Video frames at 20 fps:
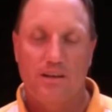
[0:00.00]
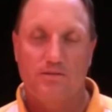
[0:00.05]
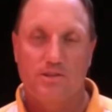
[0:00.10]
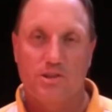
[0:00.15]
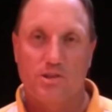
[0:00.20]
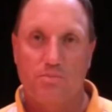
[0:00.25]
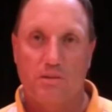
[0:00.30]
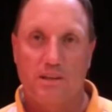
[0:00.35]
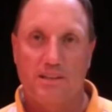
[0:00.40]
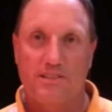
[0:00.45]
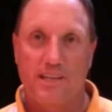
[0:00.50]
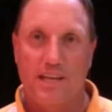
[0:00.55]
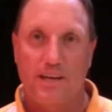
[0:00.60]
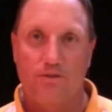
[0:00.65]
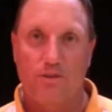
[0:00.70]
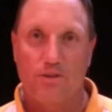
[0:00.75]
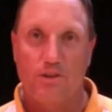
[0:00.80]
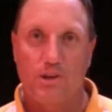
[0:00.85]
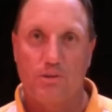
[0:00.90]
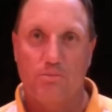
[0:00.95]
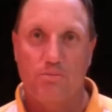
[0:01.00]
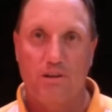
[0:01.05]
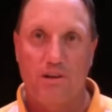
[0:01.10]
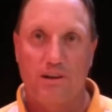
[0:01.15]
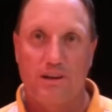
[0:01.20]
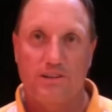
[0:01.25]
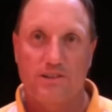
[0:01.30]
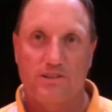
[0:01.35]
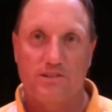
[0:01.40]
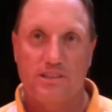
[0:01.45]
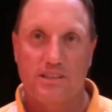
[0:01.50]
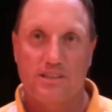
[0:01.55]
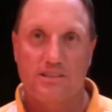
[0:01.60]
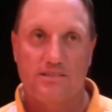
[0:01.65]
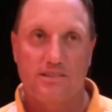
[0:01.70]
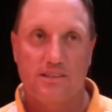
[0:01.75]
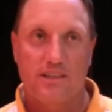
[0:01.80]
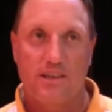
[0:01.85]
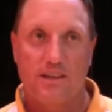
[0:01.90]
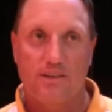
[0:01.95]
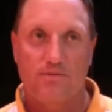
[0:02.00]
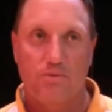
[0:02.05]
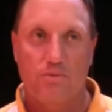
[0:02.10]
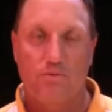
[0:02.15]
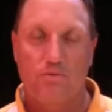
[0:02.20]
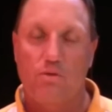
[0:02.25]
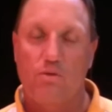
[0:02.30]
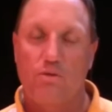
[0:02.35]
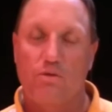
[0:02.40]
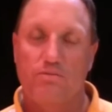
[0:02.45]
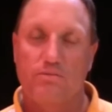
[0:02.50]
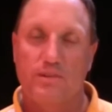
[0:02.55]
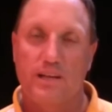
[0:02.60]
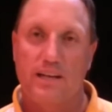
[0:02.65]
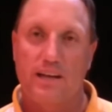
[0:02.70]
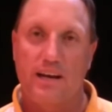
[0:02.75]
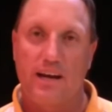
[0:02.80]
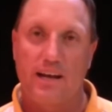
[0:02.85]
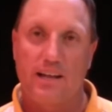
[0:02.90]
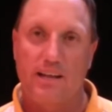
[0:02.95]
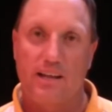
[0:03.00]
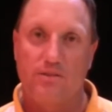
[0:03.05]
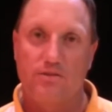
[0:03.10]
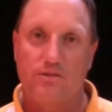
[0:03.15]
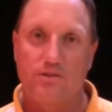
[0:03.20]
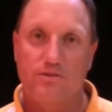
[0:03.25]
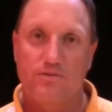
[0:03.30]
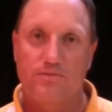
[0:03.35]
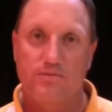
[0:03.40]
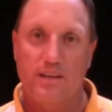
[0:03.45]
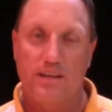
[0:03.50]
just blessed to have really good players that uh, performed at a high level.